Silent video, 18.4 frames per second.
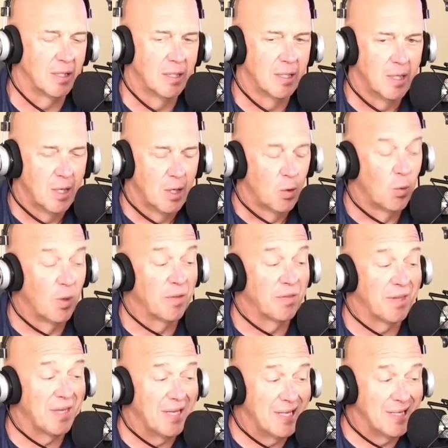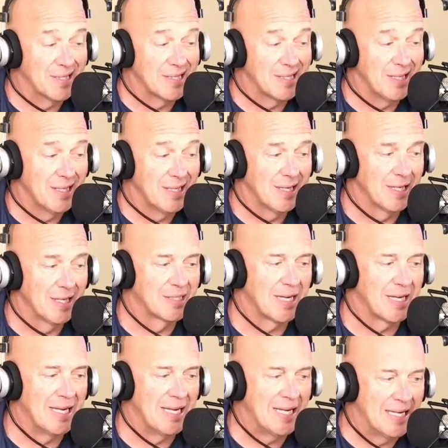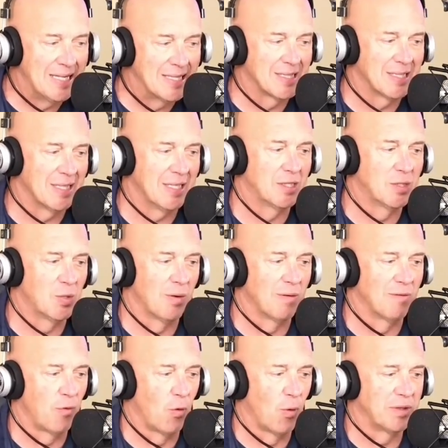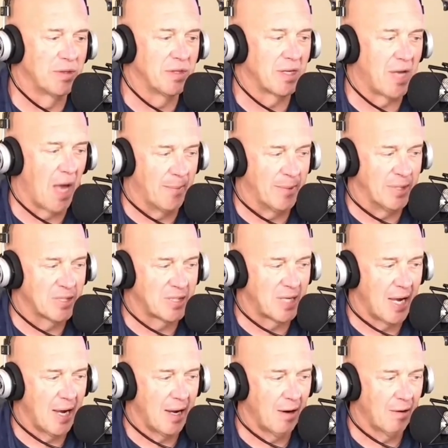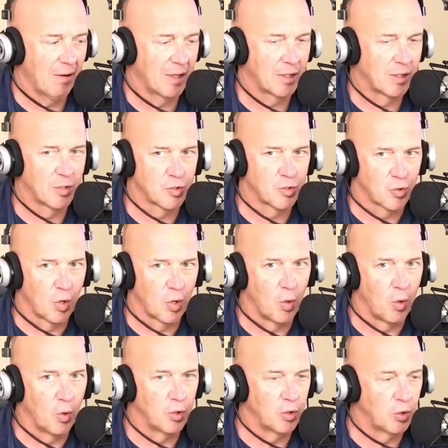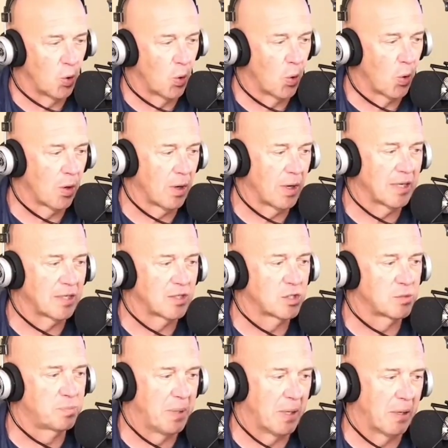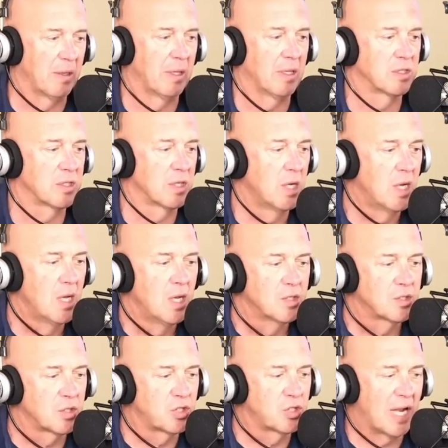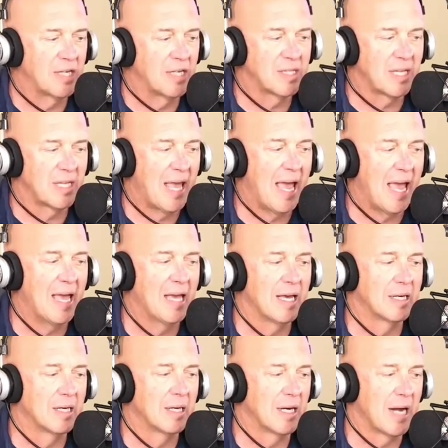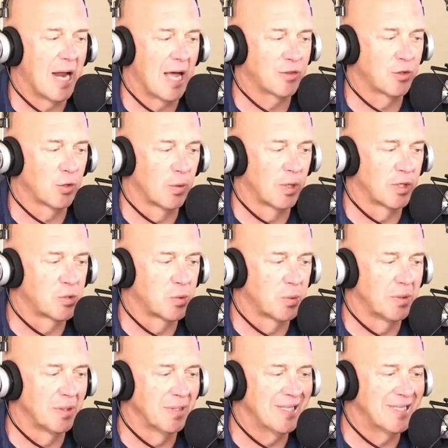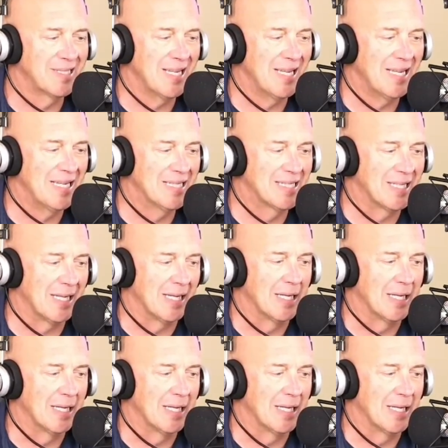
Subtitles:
With Easy, it's easy to avoid the gummy scare and control your experience. So change the can, not the ritual. It's easy.